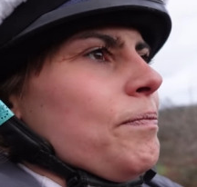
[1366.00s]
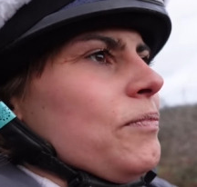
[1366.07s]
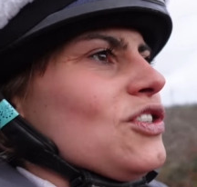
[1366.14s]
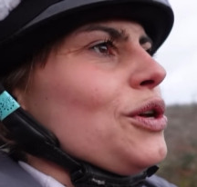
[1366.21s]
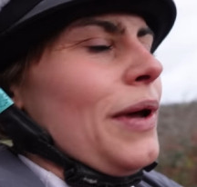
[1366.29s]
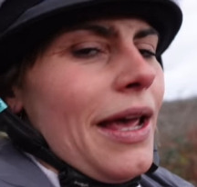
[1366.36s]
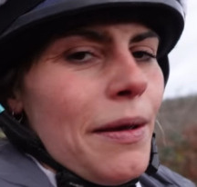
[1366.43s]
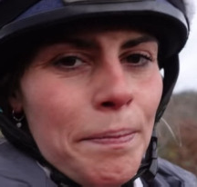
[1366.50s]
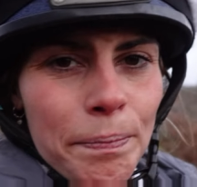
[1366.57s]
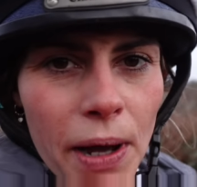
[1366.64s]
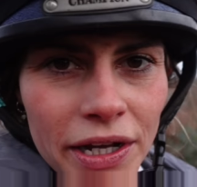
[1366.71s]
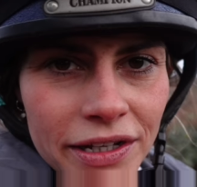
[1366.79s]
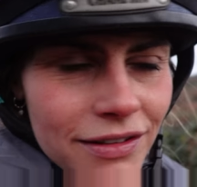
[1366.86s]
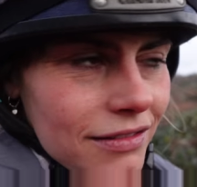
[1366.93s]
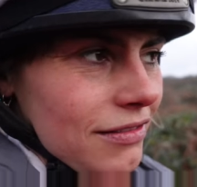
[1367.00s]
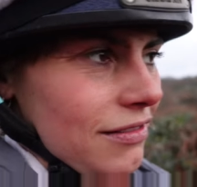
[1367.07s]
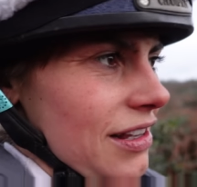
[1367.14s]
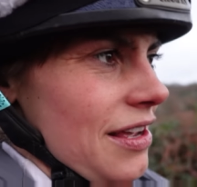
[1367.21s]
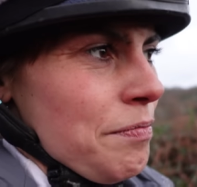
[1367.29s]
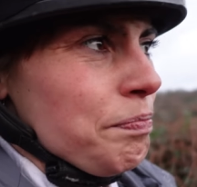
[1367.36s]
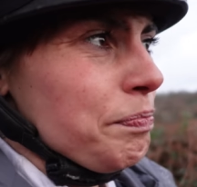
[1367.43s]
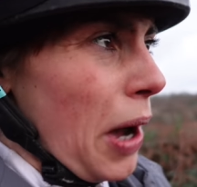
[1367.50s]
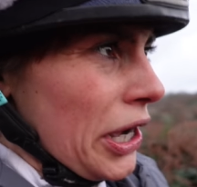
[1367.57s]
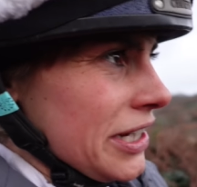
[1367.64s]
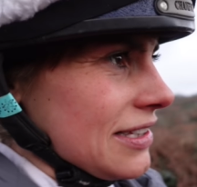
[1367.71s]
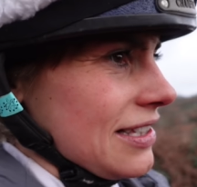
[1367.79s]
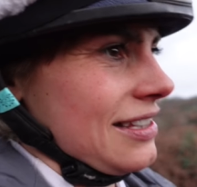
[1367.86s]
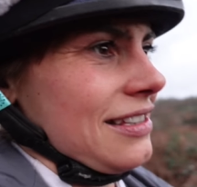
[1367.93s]
do it in bite, in
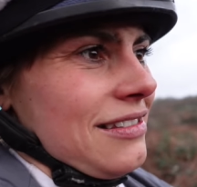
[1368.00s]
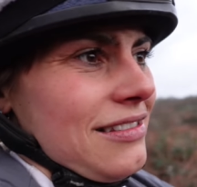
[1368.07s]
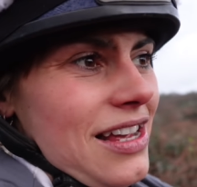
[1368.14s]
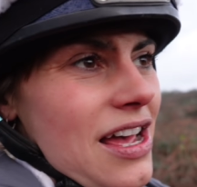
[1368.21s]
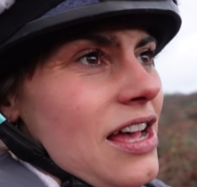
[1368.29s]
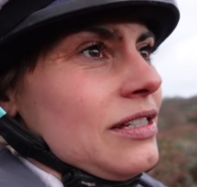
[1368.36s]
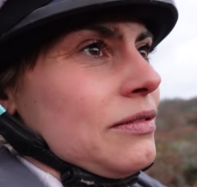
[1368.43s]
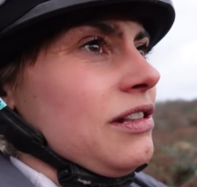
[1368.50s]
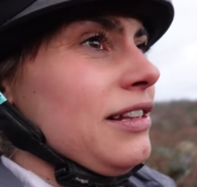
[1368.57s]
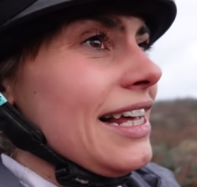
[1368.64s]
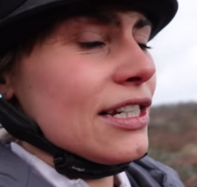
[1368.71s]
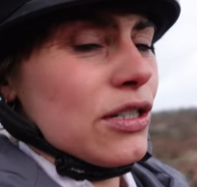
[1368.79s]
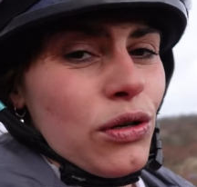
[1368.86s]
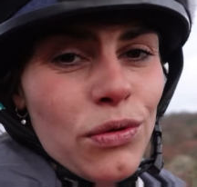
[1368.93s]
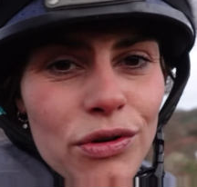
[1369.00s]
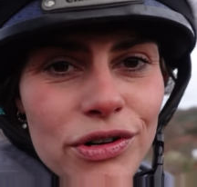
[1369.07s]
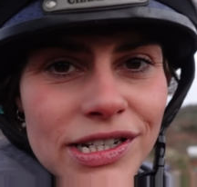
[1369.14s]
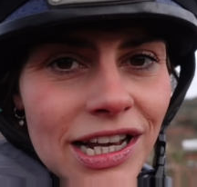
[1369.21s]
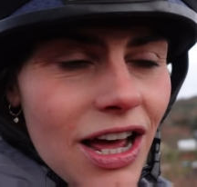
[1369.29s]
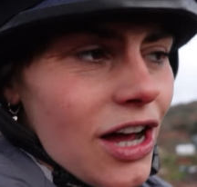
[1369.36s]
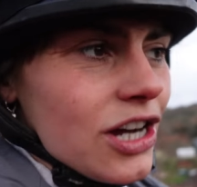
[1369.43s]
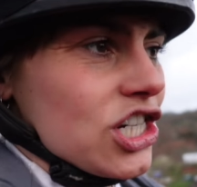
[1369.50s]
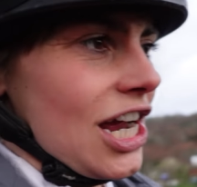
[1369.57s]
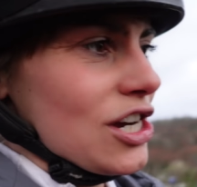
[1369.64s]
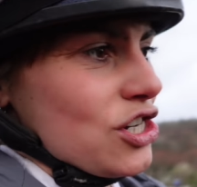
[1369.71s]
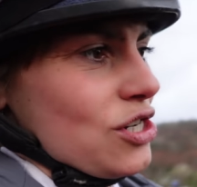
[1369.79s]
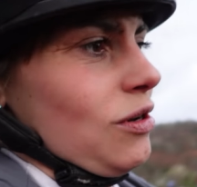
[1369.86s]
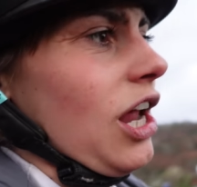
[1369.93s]
bites, as little or as large
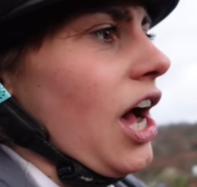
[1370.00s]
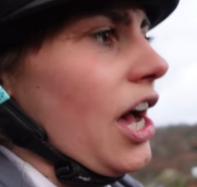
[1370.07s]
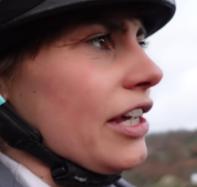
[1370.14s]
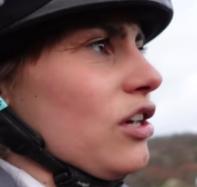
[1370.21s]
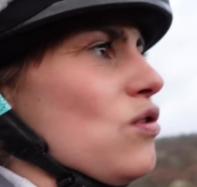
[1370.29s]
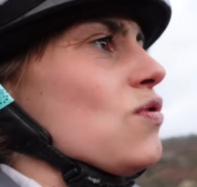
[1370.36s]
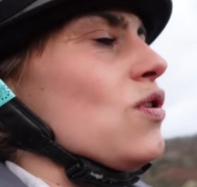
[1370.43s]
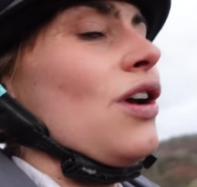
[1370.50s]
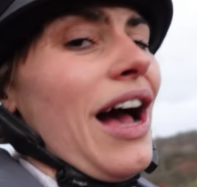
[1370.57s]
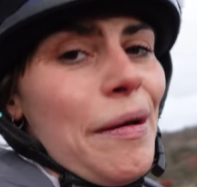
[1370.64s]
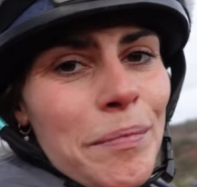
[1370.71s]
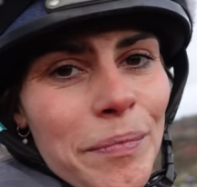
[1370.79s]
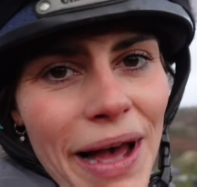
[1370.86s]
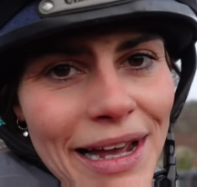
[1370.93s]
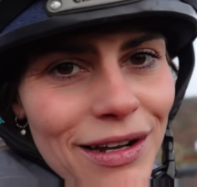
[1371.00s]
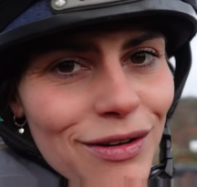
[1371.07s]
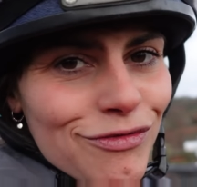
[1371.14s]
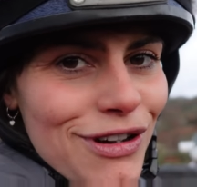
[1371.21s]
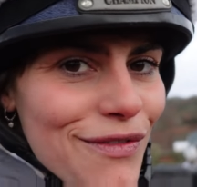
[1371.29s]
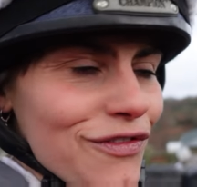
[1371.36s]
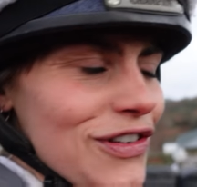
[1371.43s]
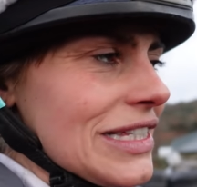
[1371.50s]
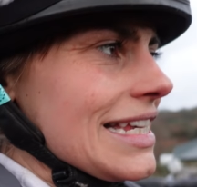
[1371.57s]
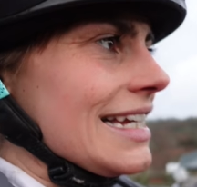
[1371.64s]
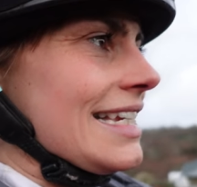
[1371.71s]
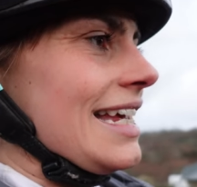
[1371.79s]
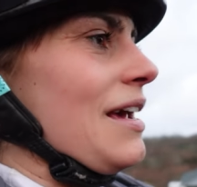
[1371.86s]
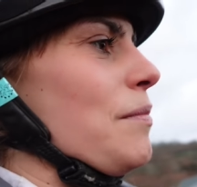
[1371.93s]
as you like. You can come back and
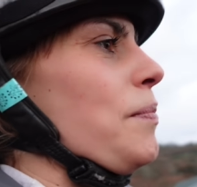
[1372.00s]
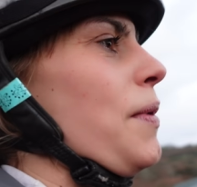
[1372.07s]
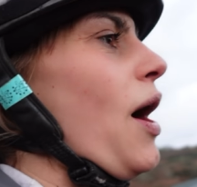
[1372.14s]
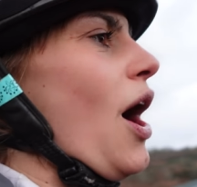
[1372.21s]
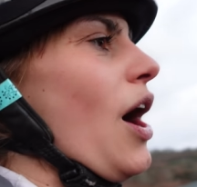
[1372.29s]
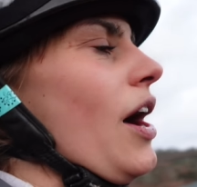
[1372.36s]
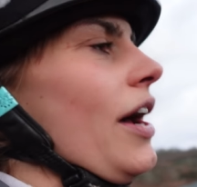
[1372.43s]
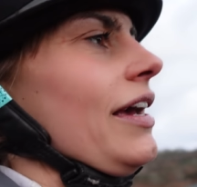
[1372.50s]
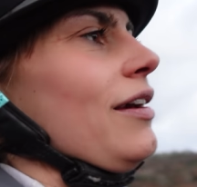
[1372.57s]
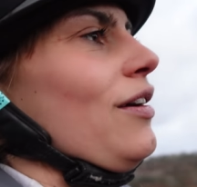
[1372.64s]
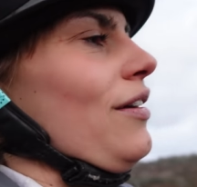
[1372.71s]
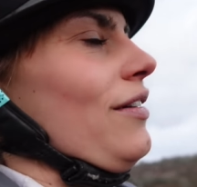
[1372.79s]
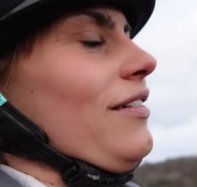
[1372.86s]
revisit it, but I